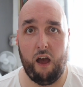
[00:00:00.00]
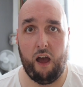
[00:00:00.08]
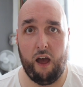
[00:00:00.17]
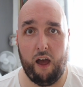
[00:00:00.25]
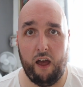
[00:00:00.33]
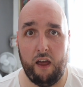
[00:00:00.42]

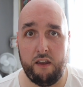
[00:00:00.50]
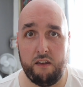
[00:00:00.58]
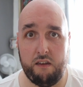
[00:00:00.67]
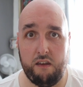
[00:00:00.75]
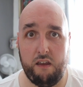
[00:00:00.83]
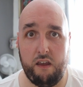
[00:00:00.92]

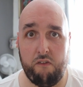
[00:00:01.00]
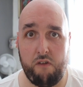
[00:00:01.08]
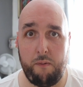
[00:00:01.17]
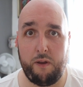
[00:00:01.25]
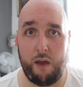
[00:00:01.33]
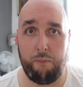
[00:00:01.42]
and if
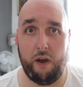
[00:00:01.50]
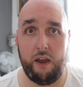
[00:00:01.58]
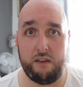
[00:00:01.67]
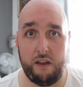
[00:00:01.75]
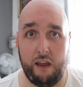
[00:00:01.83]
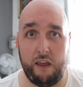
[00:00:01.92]
you're able to get
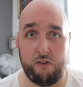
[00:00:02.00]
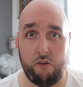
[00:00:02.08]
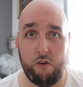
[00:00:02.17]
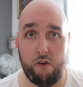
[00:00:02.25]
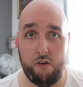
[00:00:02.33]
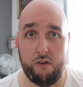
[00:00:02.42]
by the
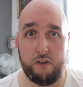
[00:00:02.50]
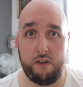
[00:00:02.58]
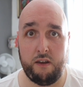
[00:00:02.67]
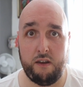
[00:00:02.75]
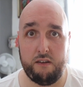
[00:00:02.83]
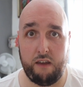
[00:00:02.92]

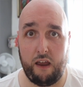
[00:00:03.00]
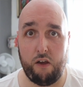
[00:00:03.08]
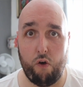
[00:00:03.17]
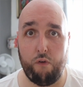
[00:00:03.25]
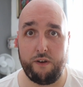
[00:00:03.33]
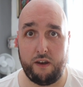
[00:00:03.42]
lasers,
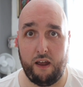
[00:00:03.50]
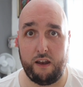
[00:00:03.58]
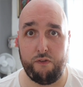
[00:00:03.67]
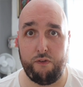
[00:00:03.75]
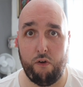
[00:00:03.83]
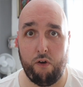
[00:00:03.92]
then go for the
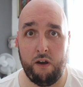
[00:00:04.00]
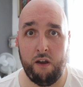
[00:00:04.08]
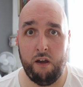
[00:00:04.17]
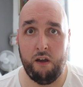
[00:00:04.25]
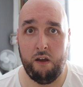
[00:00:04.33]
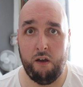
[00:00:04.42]
dance floor.
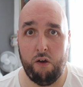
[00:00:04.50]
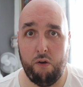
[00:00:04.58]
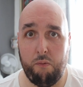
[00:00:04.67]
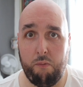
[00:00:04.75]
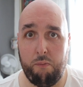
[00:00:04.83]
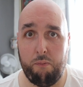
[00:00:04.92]

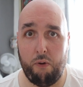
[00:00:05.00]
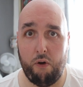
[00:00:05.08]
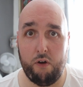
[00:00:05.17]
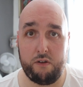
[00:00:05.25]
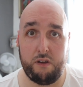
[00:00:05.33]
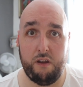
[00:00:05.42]

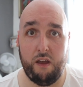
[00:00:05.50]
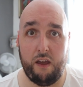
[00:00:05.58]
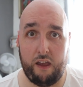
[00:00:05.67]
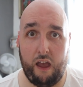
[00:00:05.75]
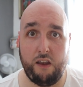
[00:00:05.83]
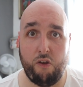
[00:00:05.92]
But
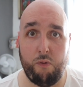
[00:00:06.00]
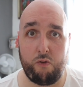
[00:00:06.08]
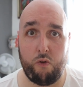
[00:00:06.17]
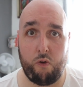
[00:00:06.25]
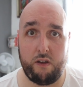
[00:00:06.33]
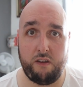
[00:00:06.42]
again, you
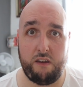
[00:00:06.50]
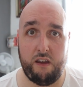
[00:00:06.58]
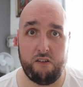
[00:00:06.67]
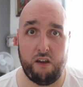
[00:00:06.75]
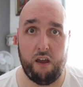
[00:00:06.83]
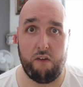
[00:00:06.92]
must request a
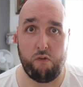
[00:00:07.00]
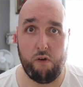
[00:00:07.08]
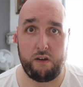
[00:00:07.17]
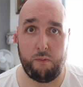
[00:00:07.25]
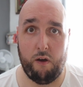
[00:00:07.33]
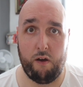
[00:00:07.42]
DJ if you
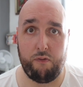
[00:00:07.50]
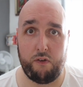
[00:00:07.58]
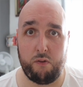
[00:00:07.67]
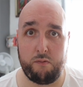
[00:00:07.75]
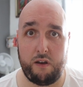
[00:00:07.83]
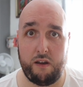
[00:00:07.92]
want them off
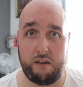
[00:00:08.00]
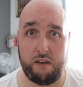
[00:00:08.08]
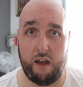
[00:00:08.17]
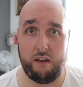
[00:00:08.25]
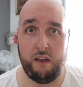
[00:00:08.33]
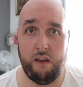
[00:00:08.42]
or something like
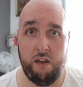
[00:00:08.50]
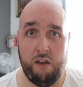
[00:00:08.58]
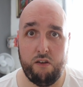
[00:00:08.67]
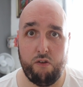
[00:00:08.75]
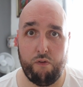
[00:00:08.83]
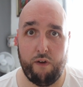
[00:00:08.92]
that,
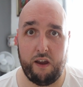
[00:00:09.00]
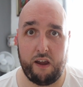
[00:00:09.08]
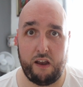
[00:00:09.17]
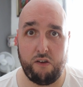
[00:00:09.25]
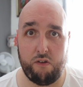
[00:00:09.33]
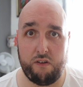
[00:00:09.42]
to
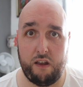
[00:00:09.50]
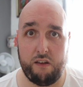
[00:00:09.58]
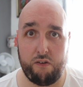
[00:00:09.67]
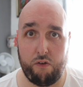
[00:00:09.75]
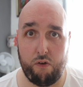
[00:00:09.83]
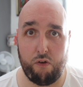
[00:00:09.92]
avoid getting your
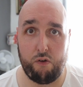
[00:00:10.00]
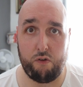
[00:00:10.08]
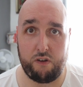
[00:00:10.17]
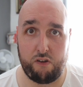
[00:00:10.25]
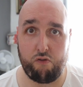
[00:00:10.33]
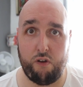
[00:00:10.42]

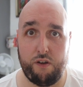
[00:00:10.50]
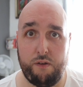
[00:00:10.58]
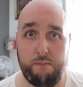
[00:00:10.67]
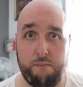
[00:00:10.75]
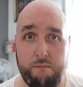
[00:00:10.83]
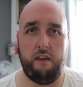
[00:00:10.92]
sensor destroyed.
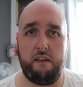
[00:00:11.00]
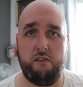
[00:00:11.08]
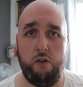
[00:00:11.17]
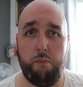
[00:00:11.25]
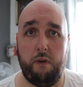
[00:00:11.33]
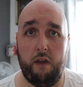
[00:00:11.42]

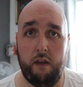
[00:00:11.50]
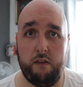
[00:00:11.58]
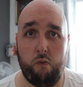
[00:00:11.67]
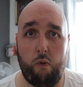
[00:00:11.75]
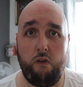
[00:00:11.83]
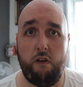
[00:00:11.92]
Next tip
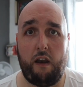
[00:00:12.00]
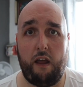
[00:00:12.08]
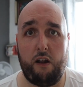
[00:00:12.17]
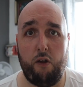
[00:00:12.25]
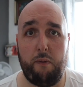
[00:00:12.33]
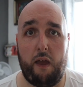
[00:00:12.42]
is, when you're in a
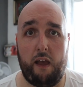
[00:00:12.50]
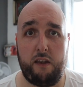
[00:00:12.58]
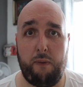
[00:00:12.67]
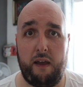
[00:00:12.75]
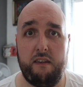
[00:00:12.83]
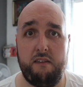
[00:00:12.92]
nightclub,
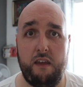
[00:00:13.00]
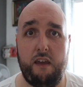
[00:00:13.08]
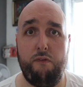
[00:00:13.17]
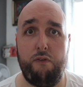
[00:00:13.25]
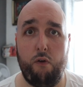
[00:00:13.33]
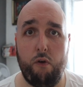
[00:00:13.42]
expect
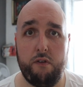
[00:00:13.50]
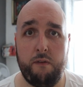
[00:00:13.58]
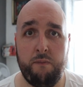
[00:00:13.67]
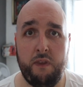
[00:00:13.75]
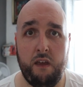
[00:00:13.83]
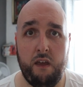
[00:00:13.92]
sticky floors.
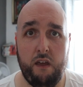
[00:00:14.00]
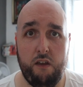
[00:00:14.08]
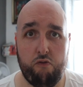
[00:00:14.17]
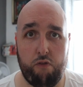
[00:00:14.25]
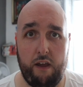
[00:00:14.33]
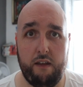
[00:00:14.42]

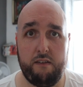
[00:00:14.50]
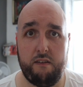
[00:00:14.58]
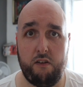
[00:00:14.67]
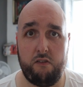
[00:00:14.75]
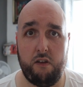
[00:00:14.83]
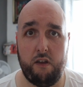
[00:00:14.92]
Drinks
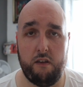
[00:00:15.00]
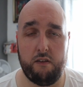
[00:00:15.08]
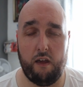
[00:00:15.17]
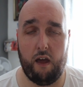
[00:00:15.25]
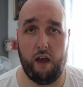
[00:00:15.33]
such as